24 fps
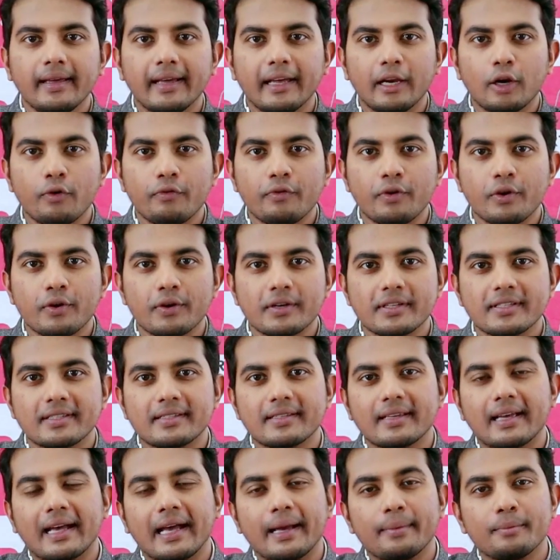Hello viewers,
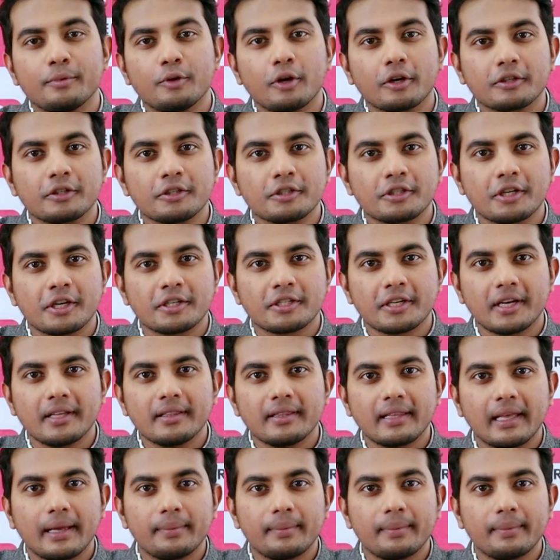I am Dr. Shashant.